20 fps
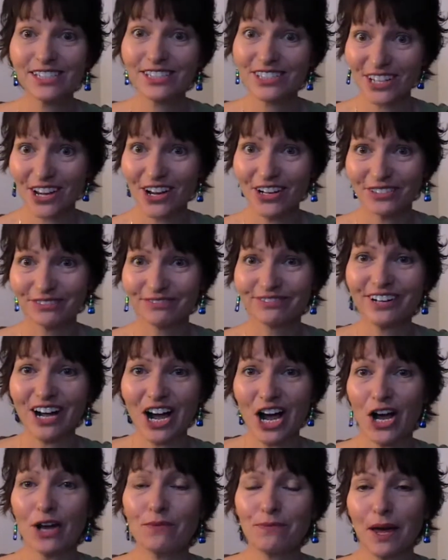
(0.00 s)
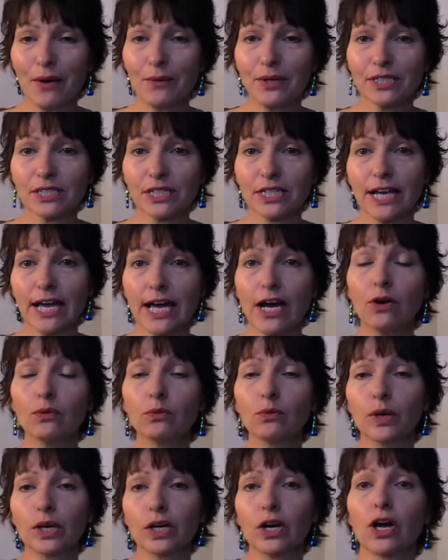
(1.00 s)
So I hope that one's going to help,
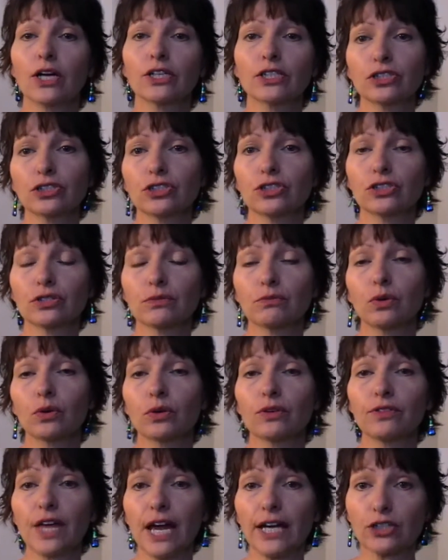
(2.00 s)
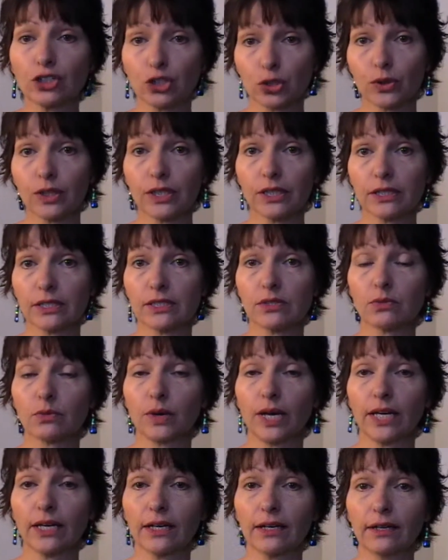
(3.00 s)
and we're going to do some more of that during this
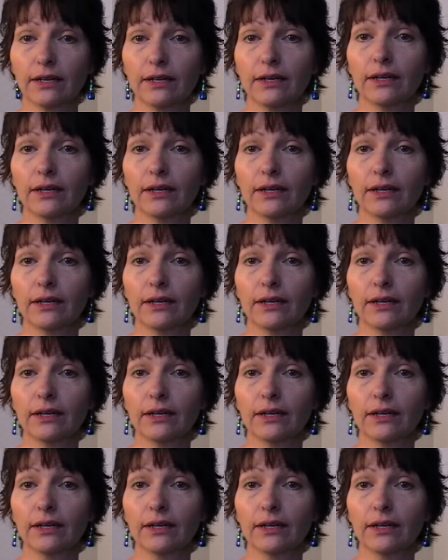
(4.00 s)
week